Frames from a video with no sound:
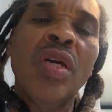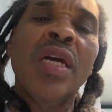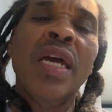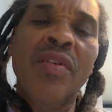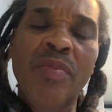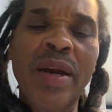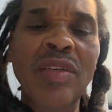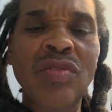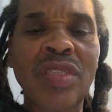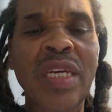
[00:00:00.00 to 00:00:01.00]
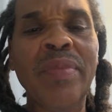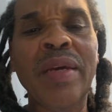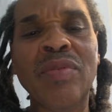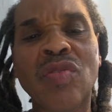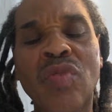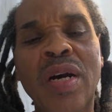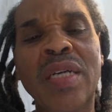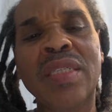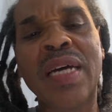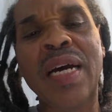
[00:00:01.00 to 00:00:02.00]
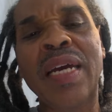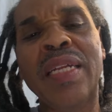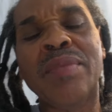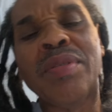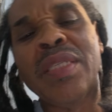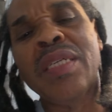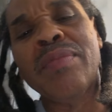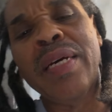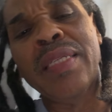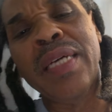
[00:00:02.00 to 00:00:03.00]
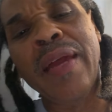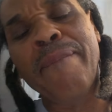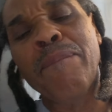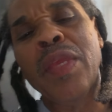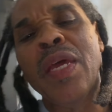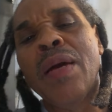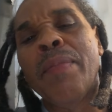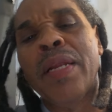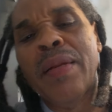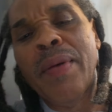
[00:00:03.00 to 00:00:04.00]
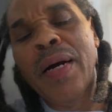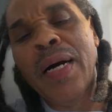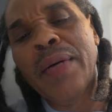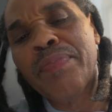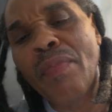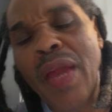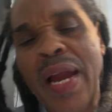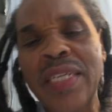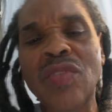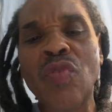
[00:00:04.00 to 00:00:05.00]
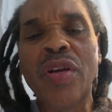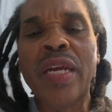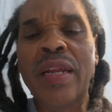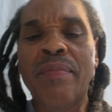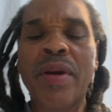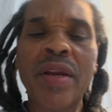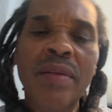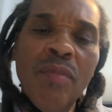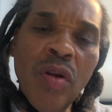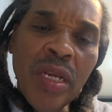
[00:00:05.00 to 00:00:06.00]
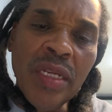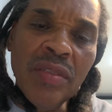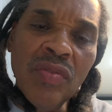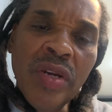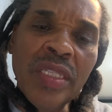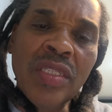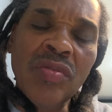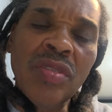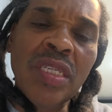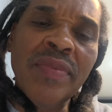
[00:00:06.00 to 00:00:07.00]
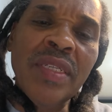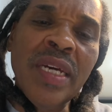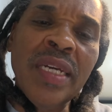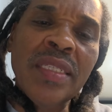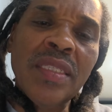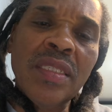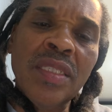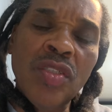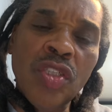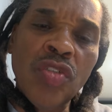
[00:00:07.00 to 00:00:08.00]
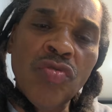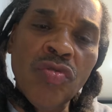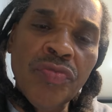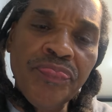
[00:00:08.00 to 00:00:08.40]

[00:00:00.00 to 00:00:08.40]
everybody used to tell me they were Swans, and I ended up seeing them that day. But uh, uh, I used to work at American Market right there on 79th and Central,